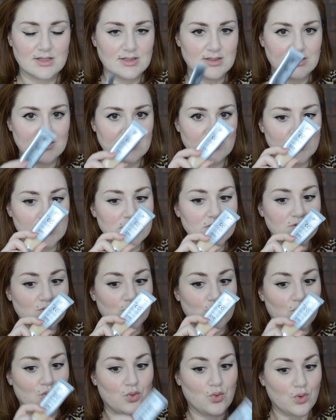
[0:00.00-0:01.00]
This one is
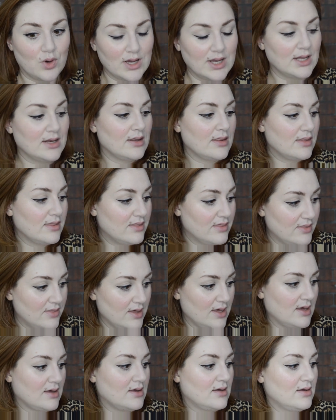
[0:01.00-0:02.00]
quite
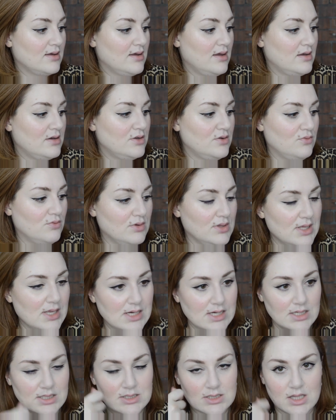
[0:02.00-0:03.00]
thick, and you really
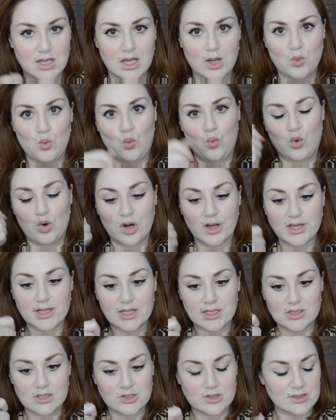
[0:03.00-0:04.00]
need to like work it
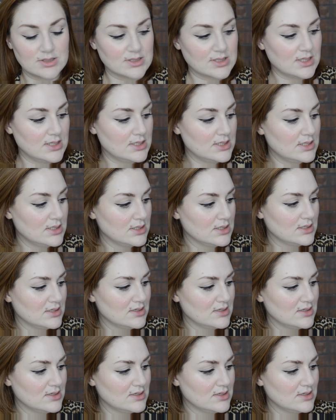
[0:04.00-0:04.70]
into your skin.